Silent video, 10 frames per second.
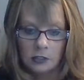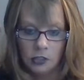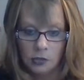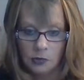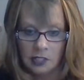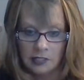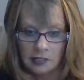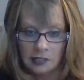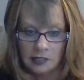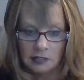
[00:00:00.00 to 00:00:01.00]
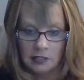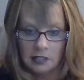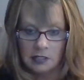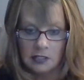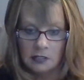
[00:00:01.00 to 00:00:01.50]
do this.
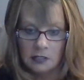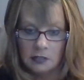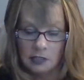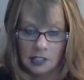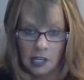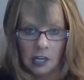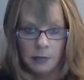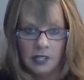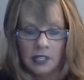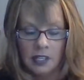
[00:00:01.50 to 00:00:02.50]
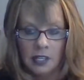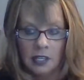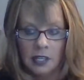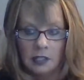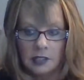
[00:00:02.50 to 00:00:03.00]
Listen, stop,
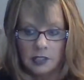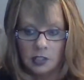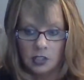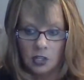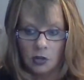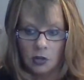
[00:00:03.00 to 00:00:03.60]
listen to your